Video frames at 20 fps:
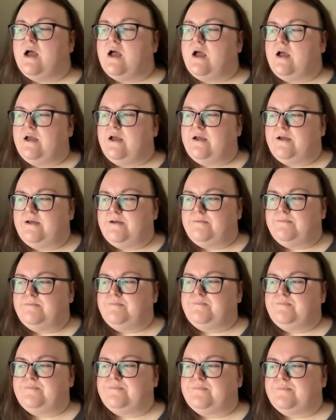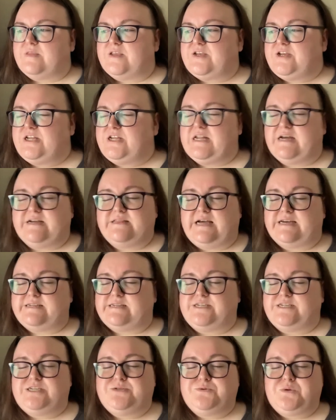Like I
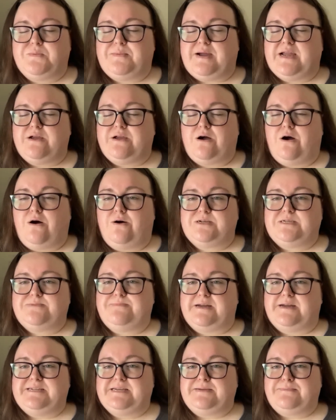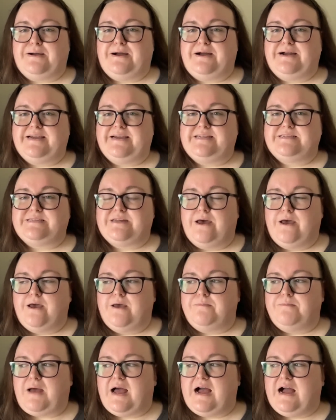said, she's one of my automatic buys.
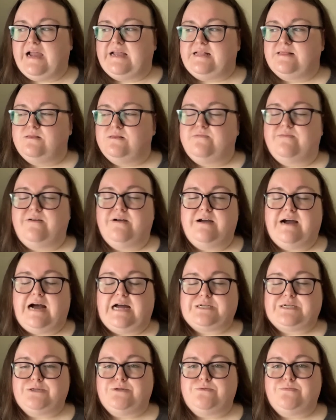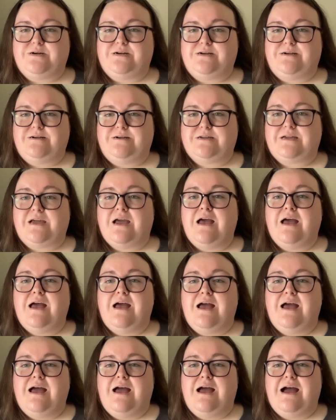I love her adult work.
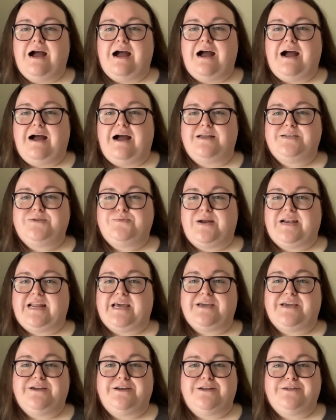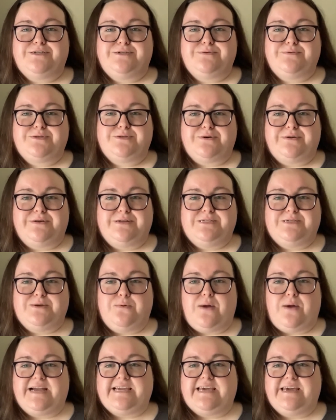And when I heard she was going into
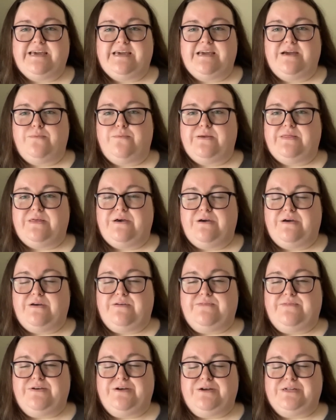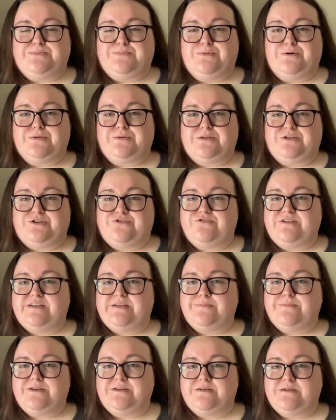YA with her first book, The
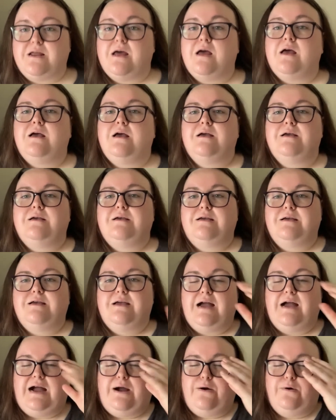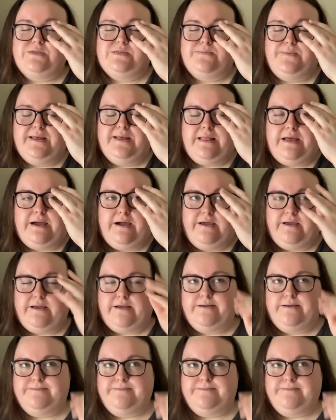Treatment, I was a bit like,